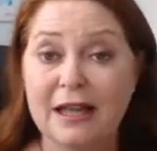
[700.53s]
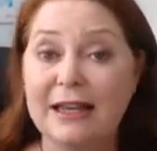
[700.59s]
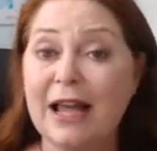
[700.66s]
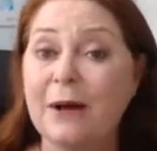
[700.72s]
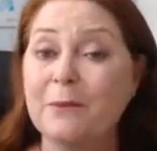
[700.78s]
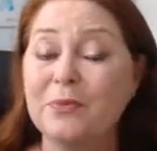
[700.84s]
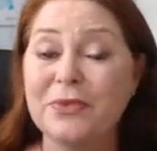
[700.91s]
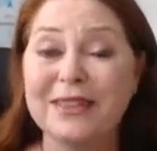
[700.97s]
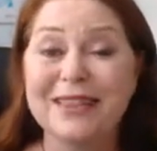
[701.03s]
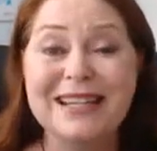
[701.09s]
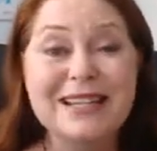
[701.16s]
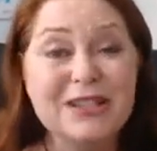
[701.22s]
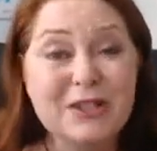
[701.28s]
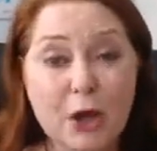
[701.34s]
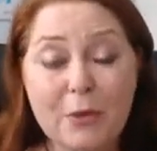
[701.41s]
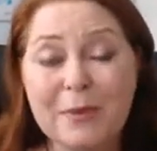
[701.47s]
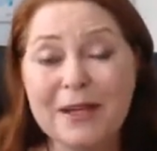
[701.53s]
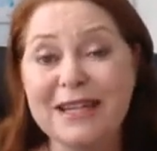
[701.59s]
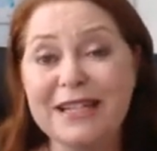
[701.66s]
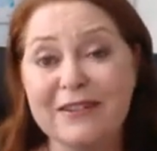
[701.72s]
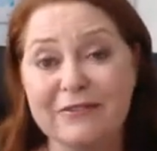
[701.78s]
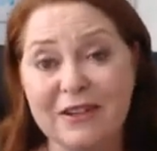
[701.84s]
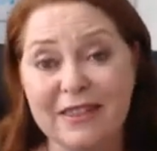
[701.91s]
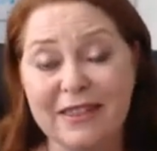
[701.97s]
Now, there's so many
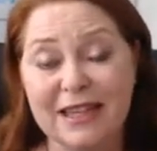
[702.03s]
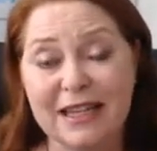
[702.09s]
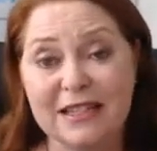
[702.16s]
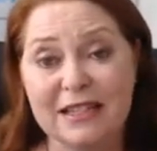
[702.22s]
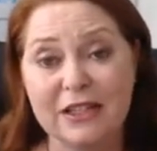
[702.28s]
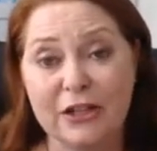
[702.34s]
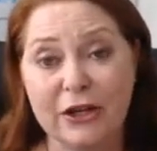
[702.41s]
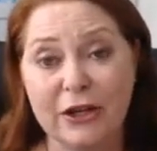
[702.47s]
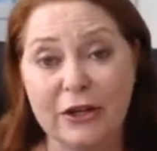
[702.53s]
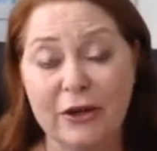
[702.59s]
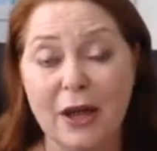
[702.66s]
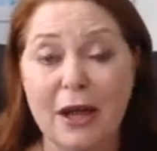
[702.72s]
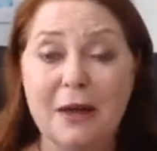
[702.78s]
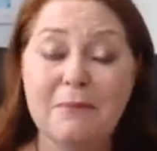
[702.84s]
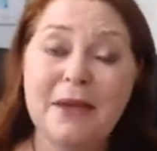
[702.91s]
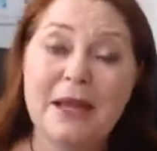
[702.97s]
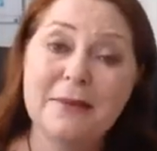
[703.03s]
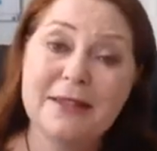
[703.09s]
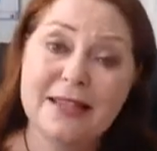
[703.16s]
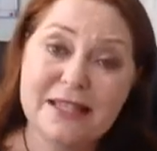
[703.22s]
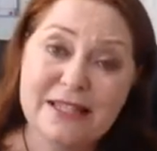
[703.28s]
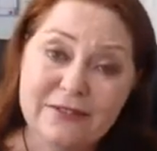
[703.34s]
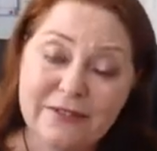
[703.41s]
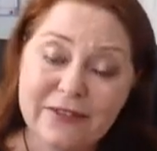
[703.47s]
different things to know. Maybe
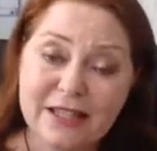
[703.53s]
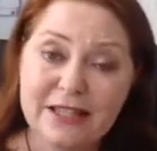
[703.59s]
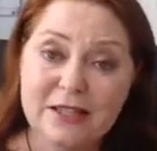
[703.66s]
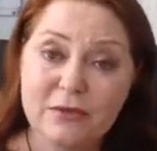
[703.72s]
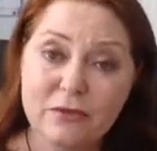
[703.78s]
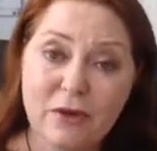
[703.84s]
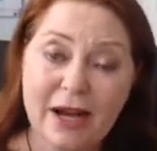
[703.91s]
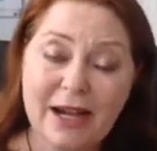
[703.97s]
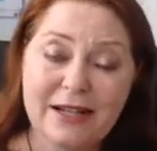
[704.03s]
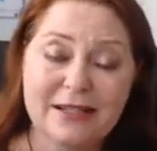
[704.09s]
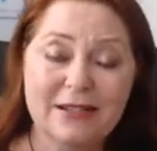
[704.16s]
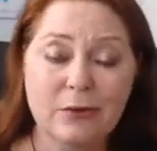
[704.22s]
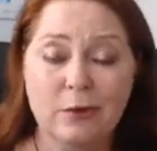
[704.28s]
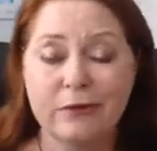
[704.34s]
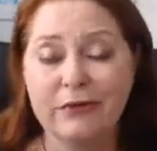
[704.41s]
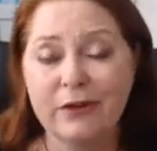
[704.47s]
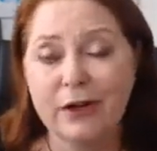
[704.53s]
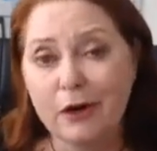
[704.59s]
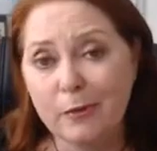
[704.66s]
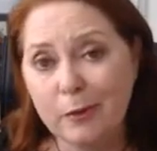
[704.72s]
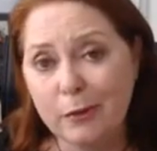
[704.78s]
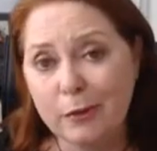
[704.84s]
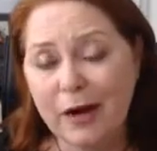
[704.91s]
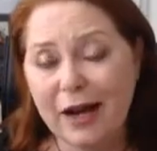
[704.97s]
there's fixed rates or
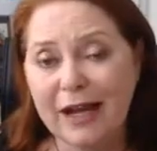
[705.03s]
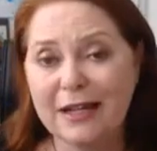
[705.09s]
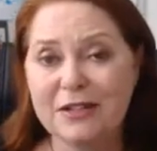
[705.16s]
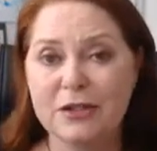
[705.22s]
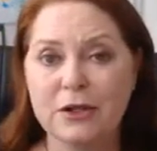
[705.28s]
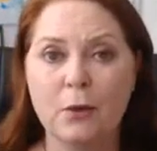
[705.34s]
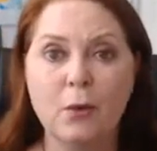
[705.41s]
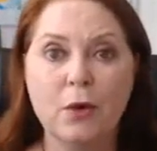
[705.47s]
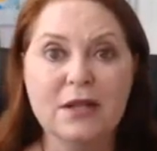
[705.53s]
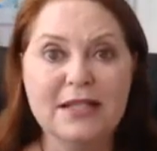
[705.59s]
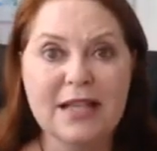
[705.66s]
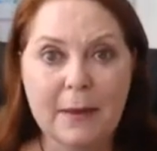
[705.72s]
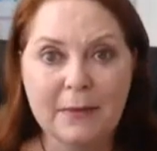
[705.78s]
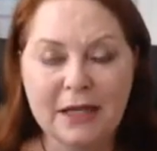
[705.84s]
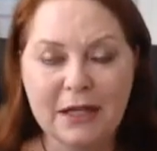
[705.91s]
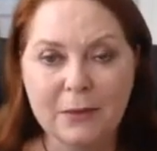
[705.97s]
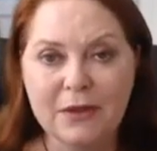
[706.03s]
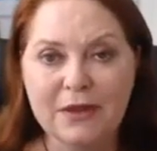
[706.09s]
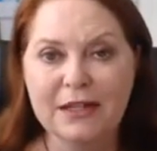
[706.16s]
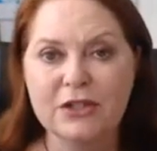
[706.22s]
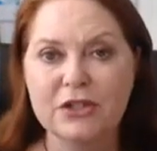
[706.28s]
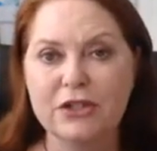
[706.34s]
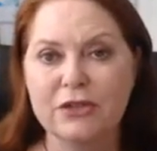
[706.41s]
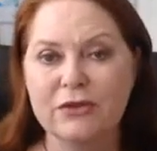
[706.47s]
variable rates, you know, what's happening with
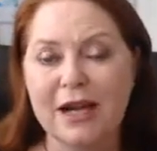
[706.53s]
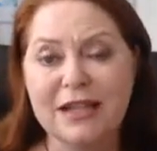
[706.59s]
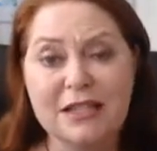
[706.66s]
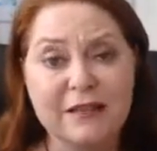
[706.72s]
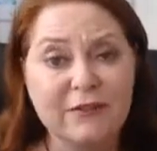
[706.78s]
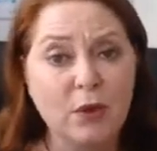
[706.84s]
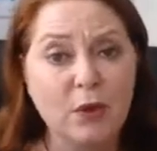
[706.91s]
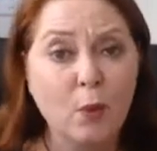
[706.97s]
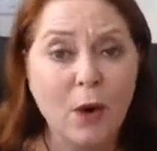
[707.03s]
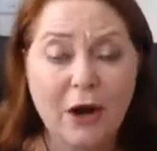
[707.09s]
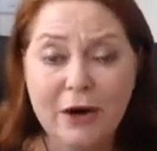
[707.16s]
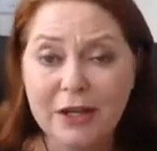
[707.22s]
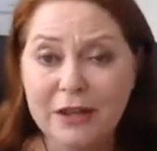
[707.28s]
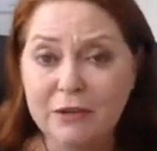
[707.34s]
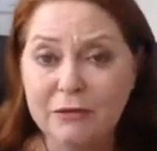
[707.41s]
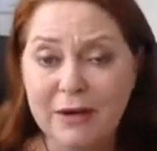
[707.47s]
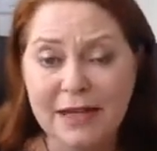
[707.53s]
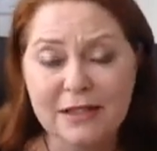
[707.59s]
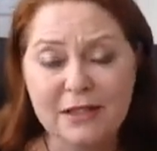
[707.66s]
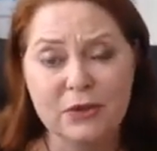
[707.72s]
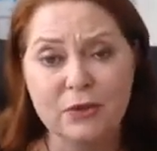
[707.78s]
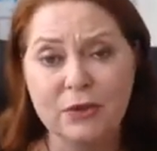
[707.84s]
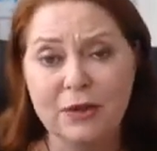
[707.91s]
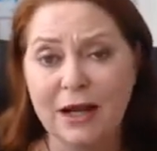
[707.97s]
interest rates. If you're worried that
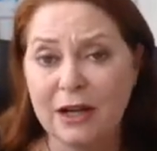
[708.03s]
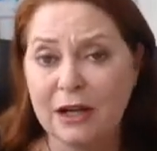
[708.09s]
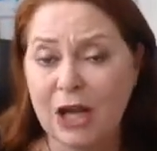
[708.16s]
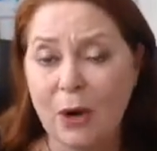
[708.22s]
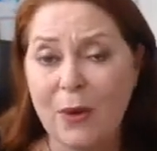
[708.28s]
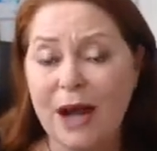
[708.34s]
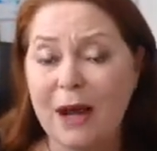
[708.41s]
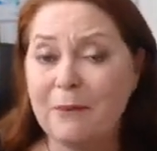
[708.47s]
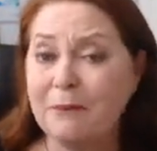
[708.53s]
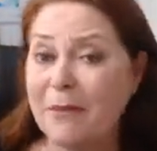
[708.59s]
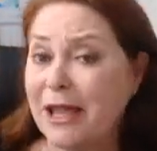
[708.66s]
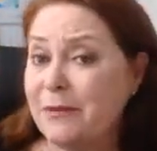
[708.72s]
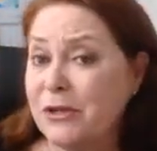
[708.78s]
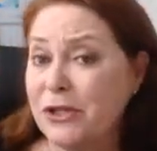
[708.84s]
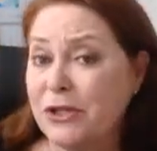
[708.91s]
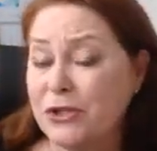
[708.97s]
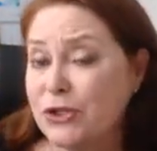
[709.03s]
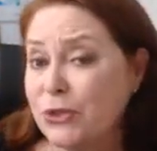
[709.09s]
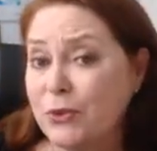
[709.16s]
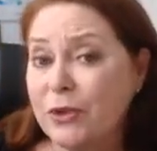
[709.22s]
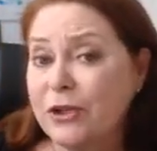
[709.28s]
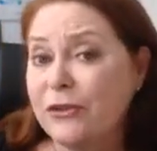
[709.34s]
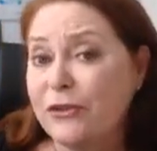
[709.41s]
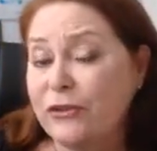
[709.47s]
rates could go up, maybe you do
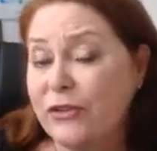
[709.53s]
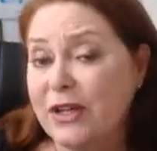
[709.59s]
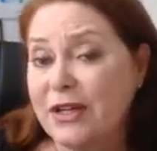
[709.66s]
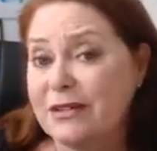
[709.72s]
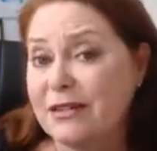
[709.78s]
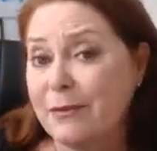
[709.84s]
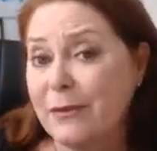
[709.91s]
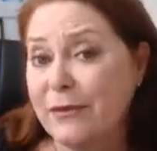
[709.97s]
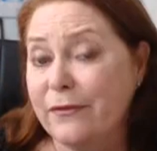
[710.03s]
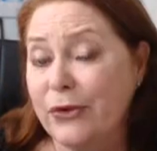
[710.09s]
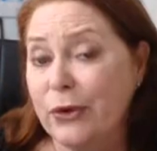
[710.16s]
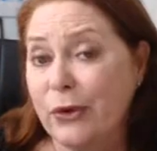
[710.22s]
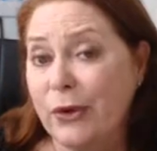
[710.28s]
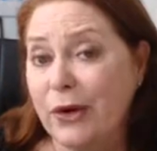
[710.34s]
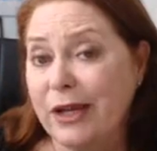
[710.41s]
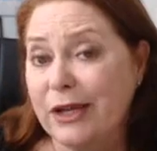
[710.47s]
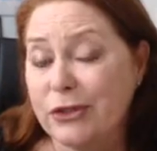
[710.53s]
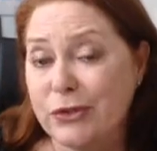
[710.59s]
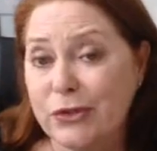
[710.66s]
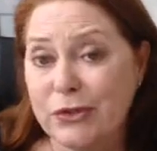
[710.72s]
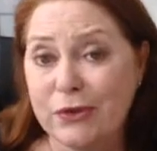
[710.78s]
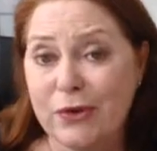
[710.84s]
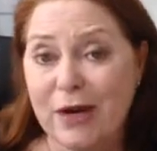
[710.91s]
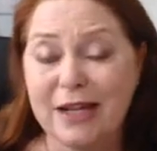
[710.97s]
want to fix some of your
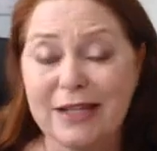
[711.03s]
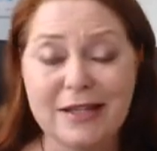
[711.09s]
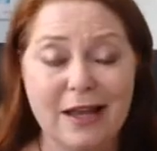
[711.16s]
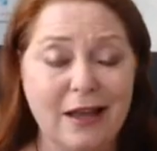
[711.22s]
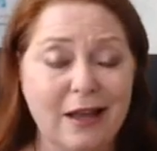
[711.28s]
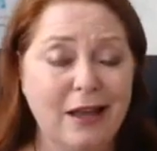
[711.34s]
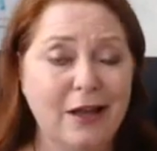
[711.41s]
interest rates.